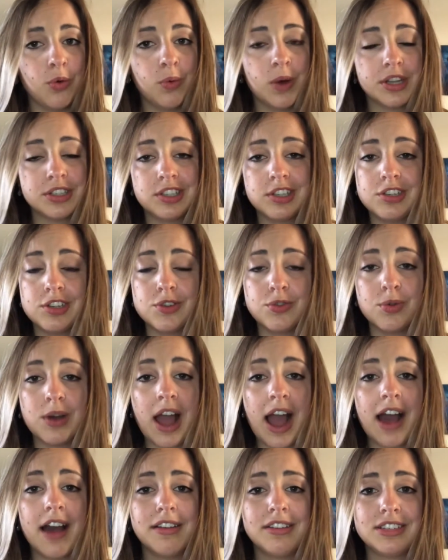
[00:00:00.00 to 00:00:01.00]
what to do
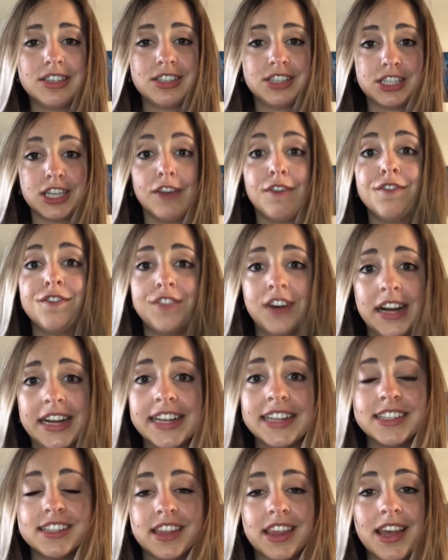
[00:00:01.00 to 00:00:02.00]
to
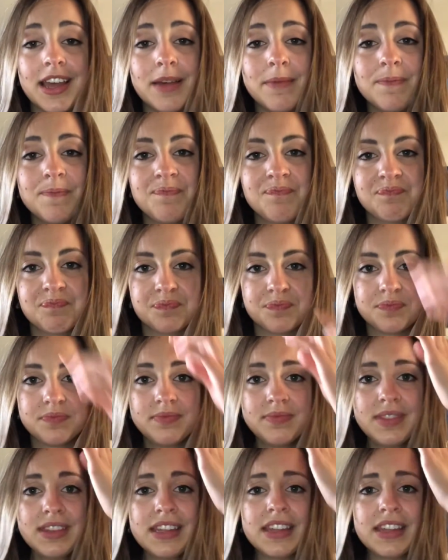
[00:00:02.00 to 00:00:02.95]
find them,